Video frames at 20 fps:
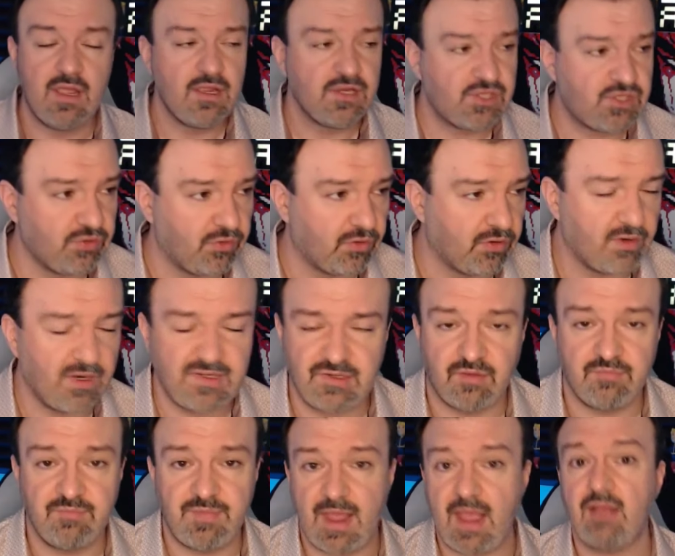Sure, it's
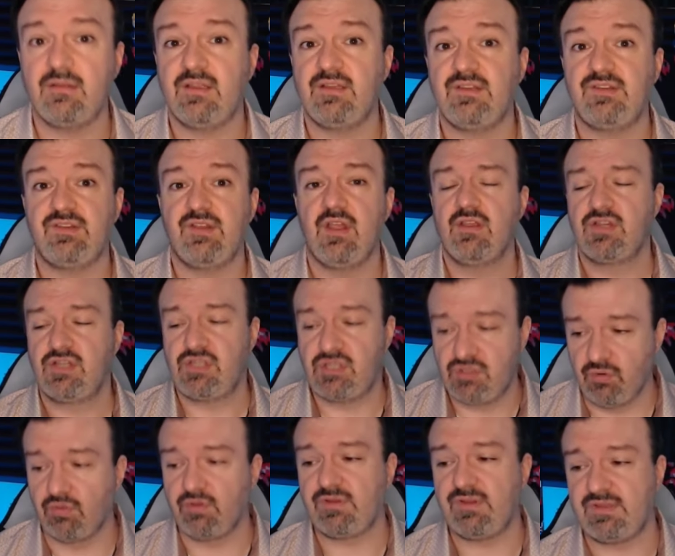unbalanced.
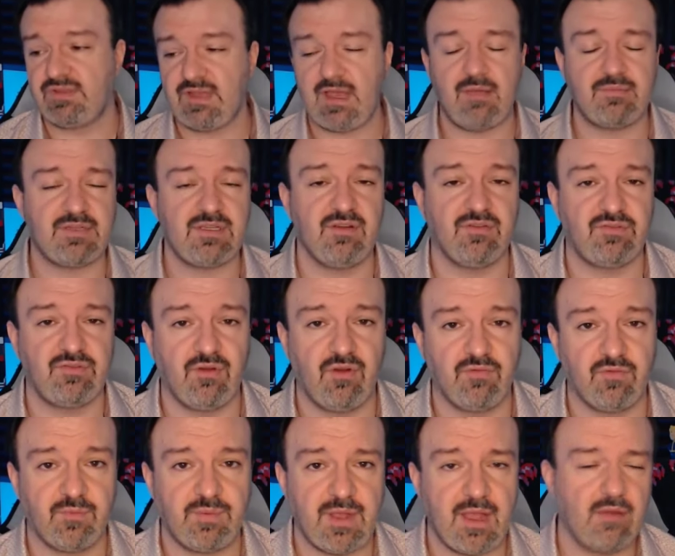Sure, the top tiers are
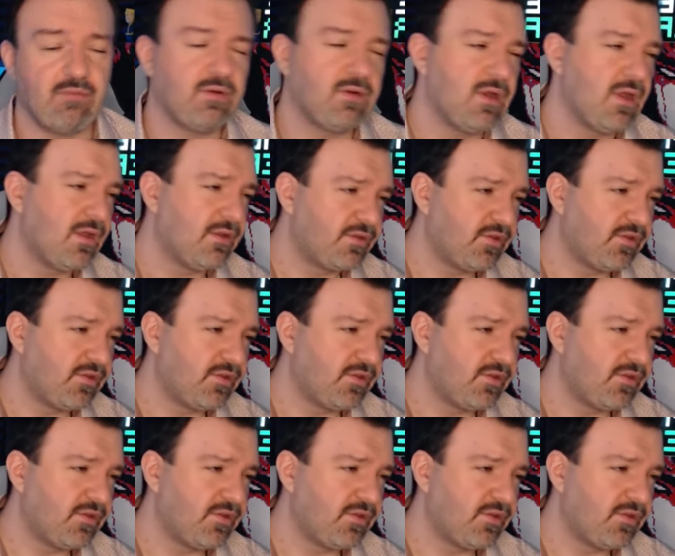overpowered.